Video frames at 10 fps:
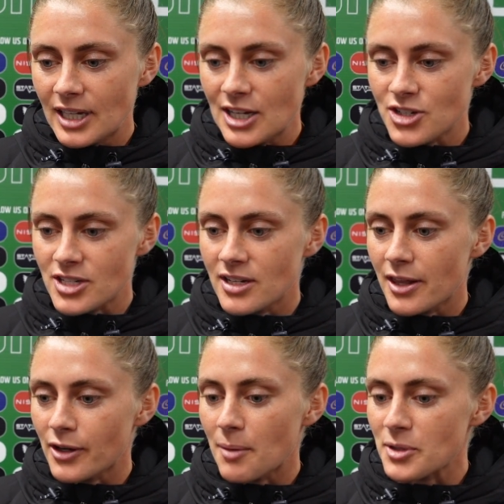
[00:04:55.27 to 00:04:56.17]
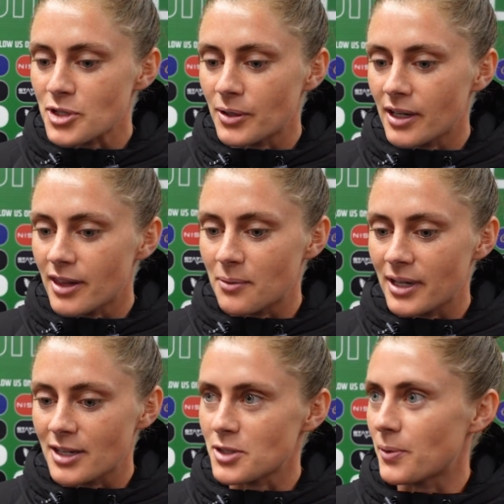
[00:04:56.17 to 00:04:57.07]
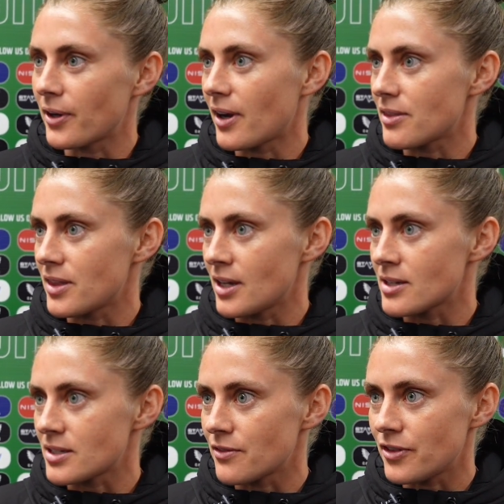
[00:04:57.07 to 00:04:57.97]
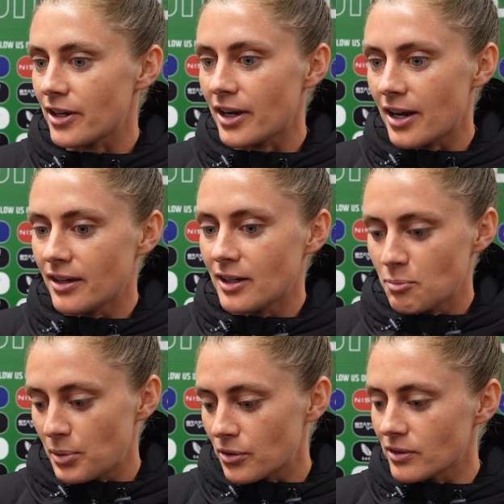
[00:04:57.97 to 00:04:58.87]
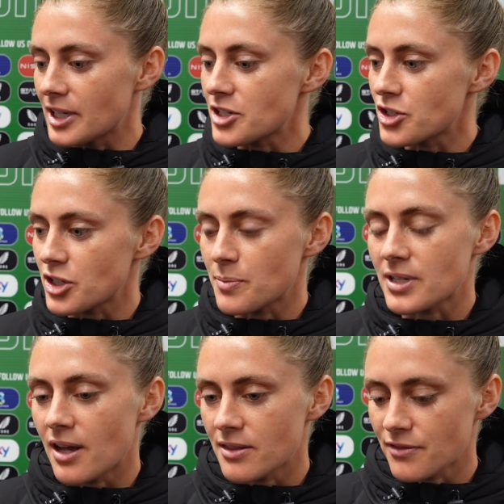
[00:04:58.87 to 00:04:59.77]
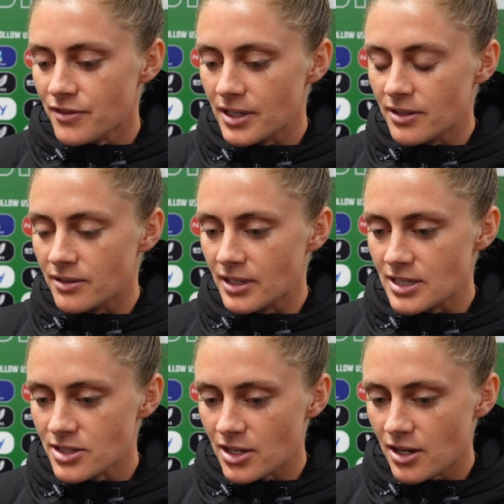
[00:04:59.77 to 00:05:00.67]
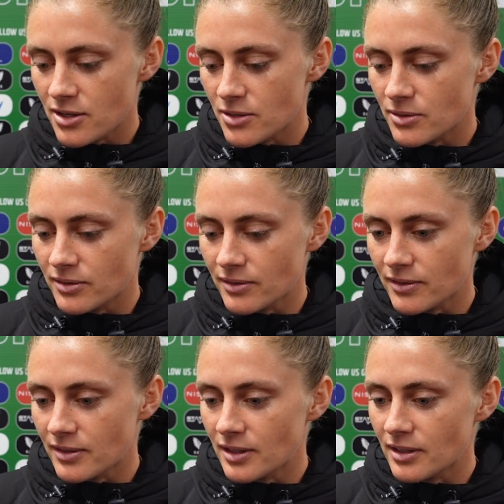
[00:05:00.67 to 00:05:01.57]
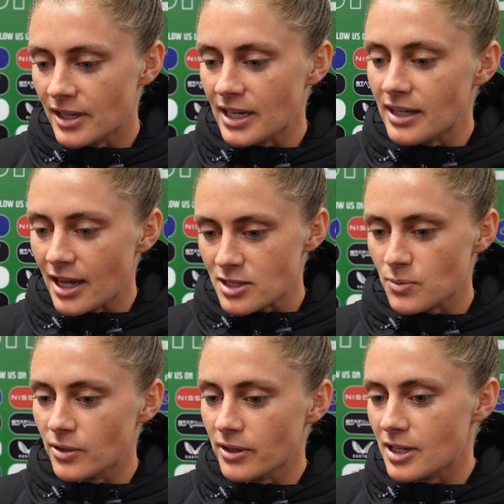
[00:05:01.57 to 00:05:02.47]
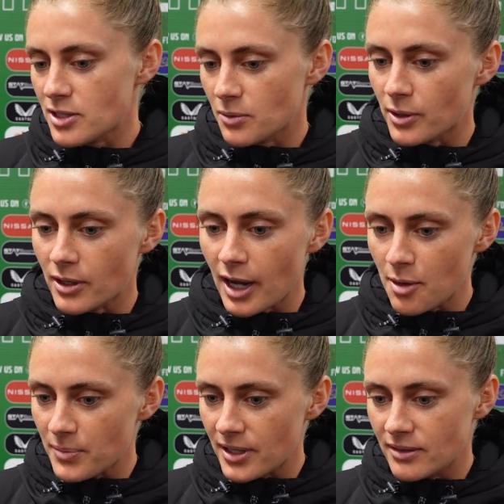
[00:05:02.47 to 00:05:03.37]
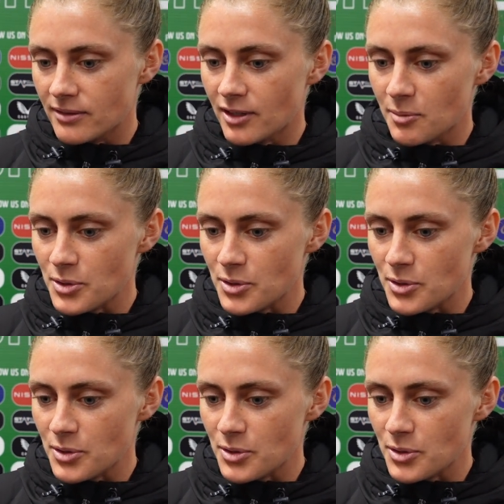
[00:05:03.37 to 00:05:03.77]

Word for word: it's just another opportunity that we get to work on things and figure out and build relationships on the field. And so like, yes, we're looking to the World Cup, but our